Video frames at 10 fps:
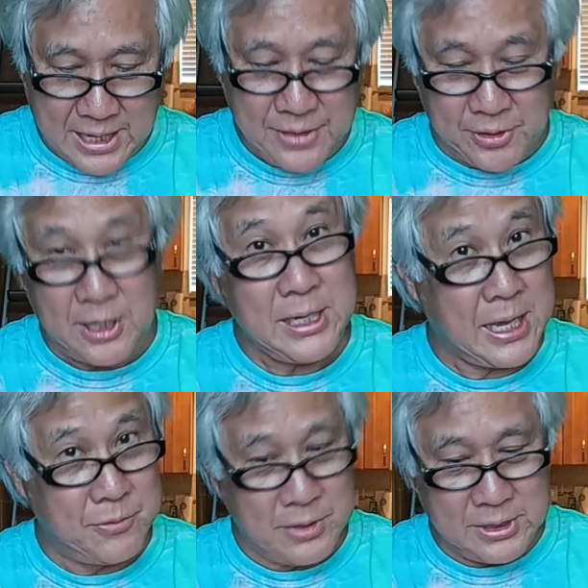thought I
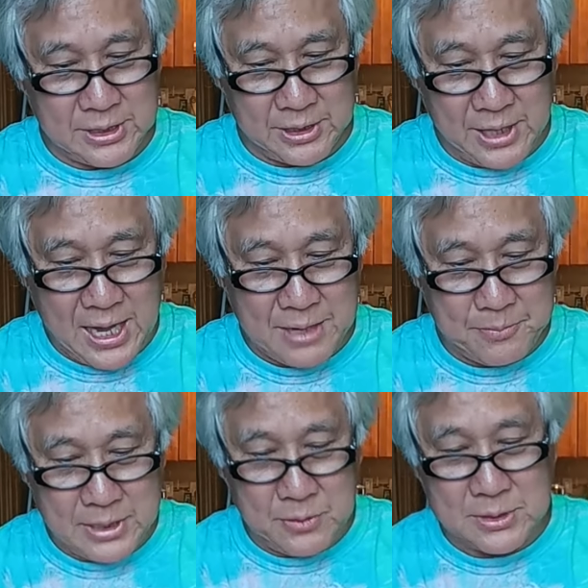had written a lot,
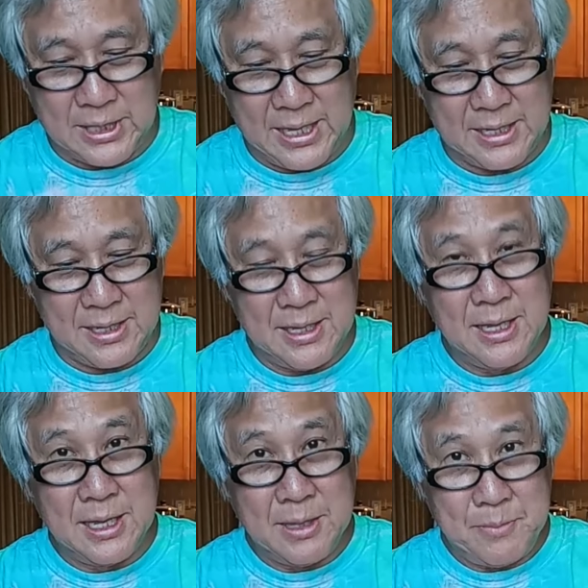but it was like
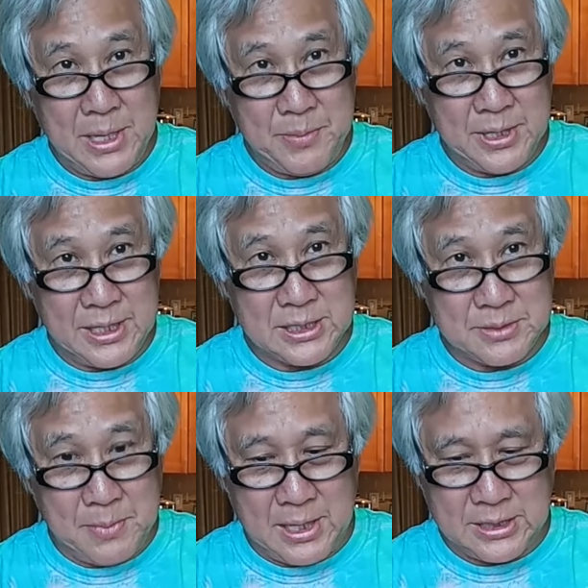maybe this
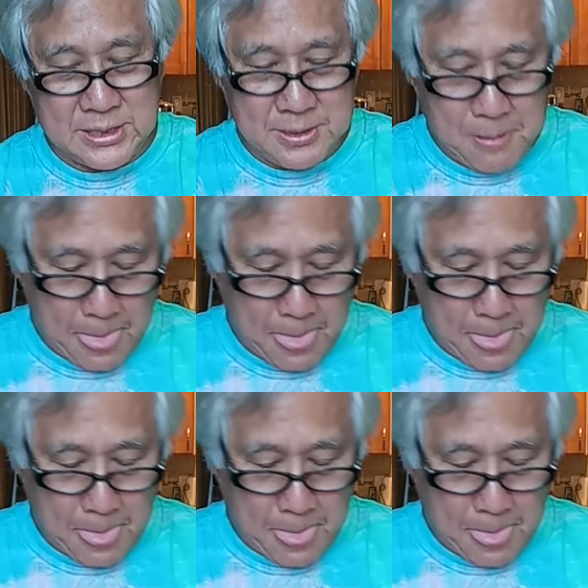much.